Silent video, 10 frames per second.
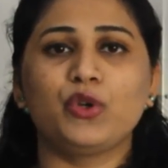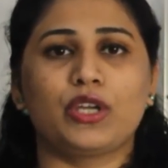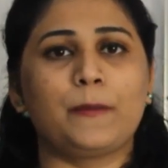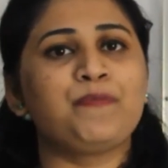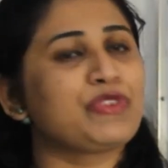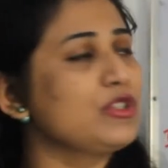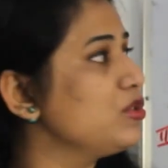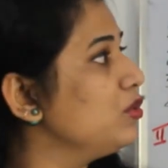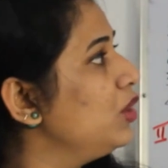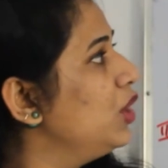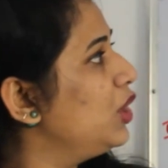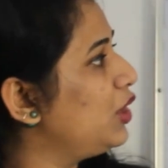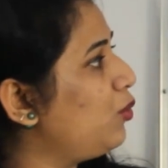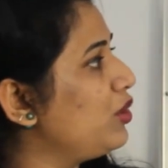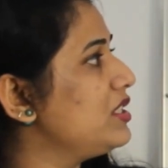Okay, so
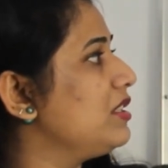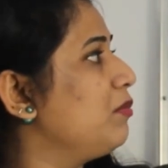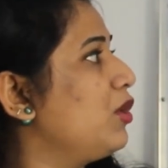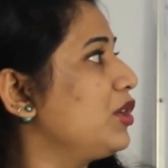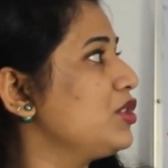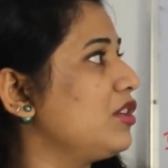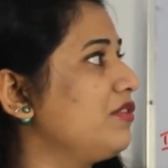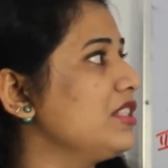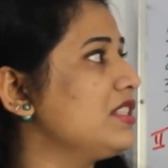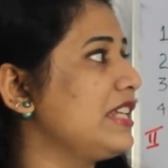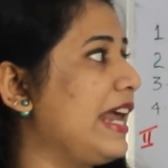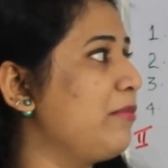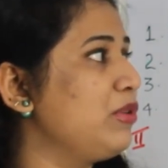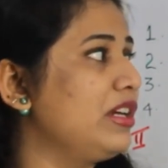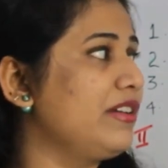now what is the importance of this
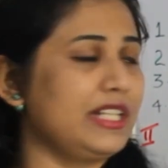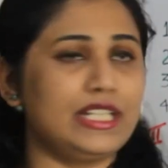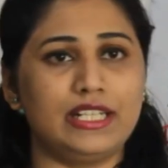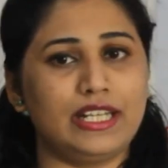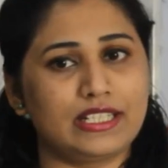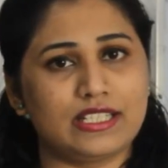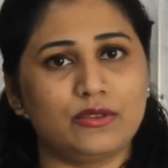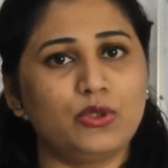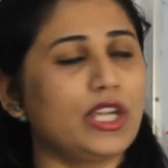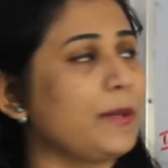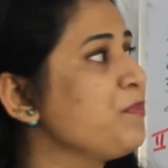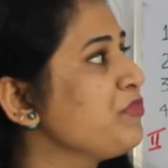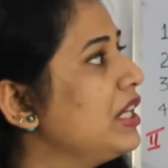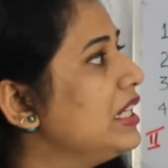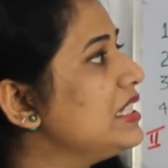tabular index? Okay,
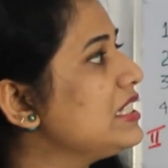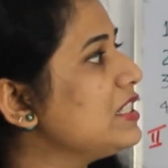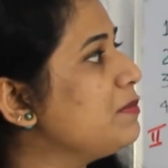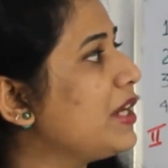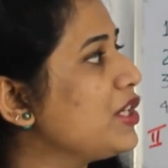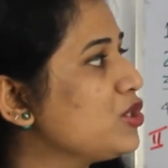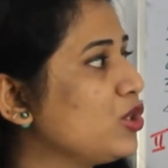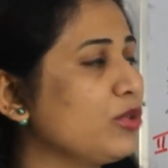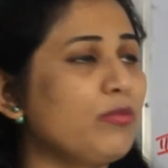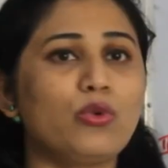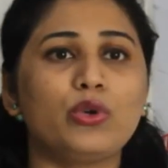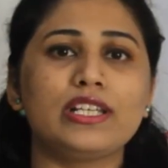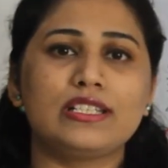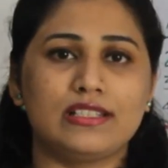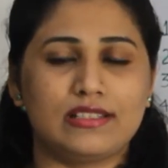this is based on the
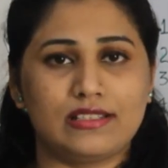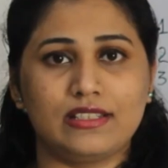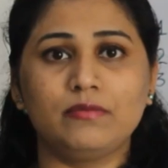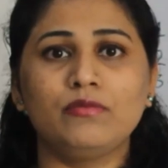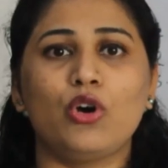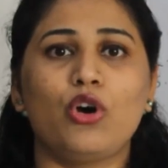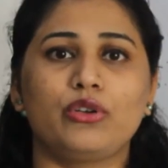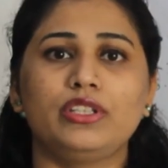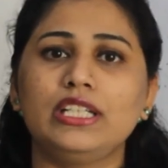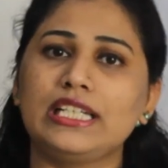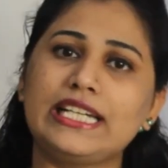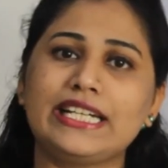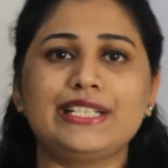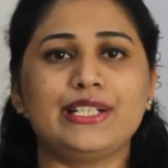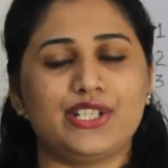body system or the
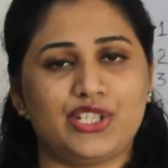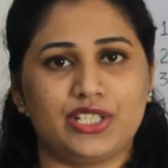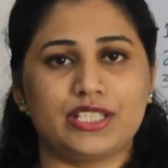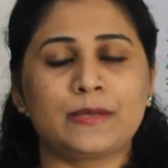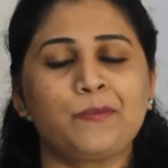conditions.